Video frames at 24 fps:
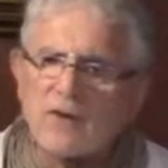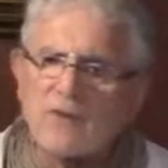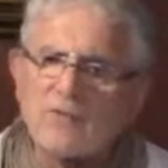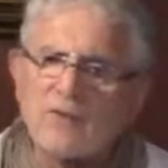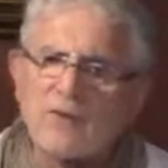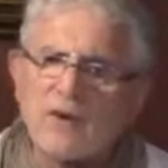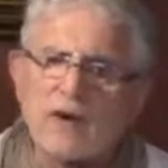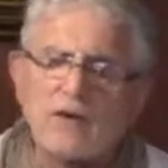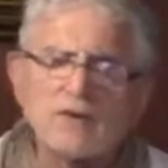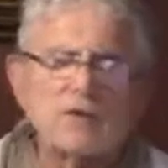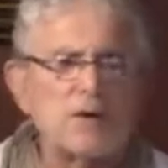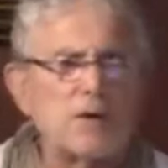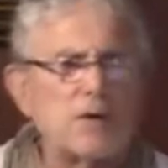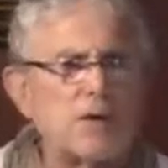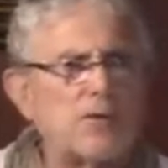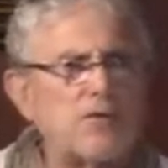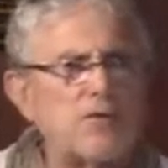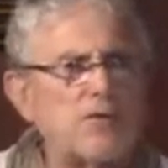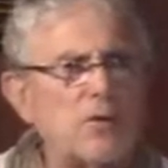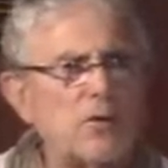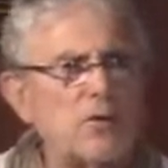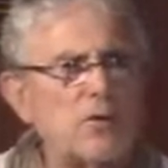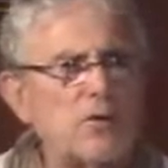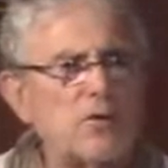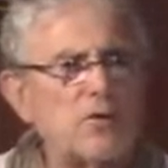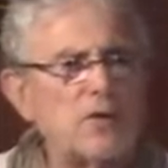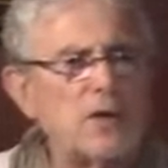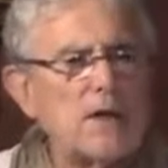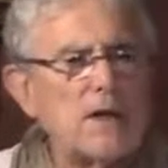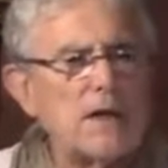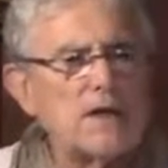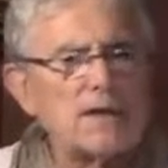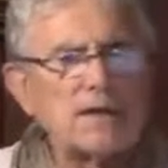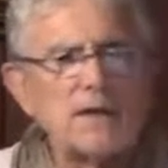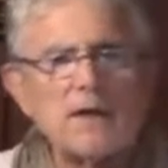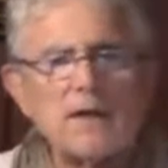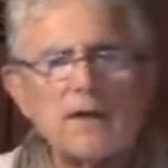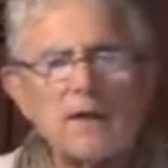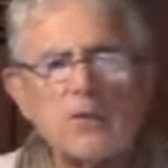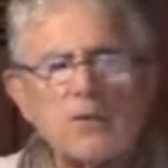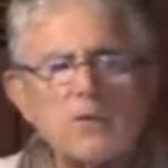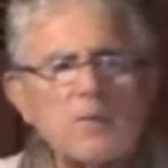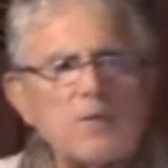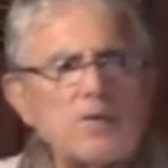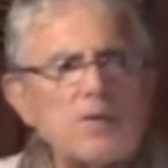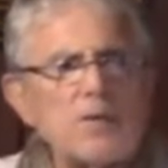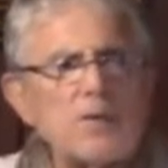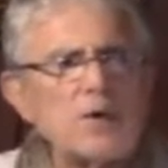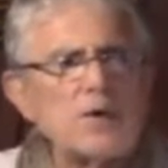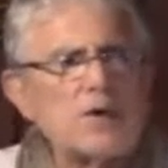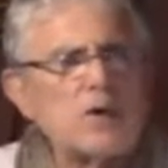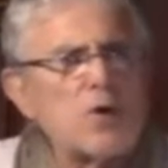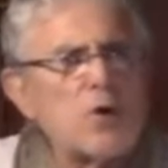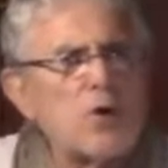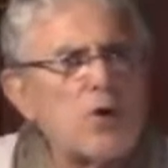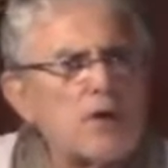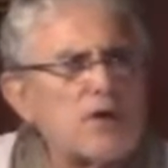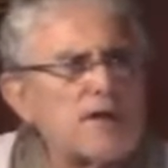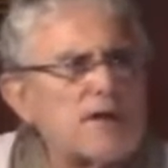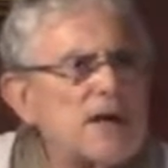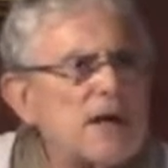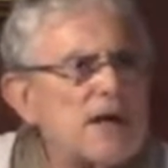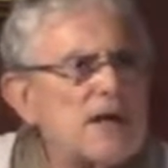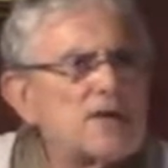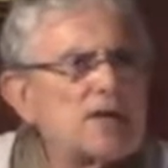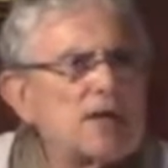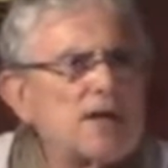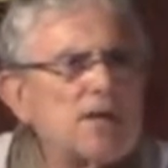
the fountain of youth. Then there were the Cortez